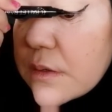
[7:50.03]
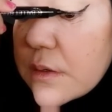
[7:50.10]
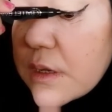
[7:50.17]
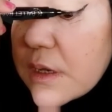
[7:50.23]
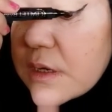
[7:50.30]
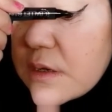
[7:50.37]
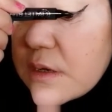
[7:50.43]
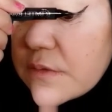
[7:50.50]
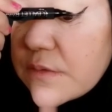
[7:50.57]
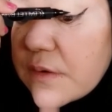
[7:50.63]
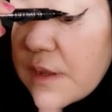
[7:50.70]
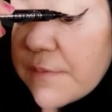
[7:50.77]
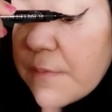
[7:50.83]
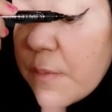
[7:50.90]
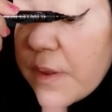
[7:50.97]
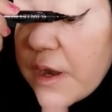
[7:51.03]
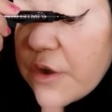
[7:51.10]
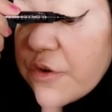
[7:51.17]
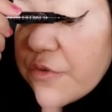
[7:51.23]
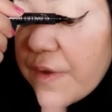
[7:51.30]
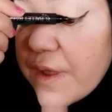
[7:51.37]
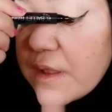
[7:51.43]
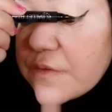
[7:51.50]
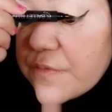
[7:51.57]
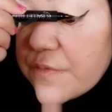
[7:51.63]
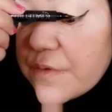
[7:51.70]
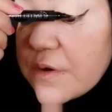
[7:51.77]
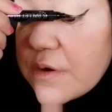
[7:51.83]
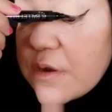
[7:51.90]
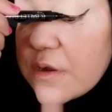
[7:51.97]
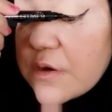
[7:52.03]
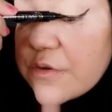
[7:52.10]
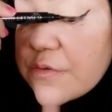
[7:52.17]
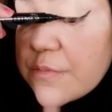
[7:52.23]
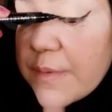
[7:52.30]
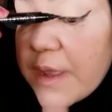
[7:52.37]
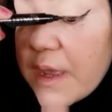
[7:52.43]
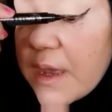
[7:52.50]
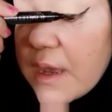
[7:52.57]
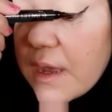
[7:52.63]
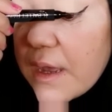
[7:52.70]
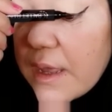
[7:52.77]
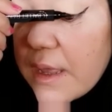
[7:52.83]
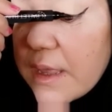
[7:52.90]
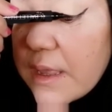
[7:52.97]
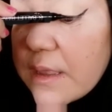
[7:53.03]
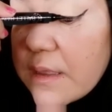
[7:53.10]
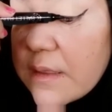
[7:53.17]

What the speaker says: It doesn't even want to transfer onto my eye.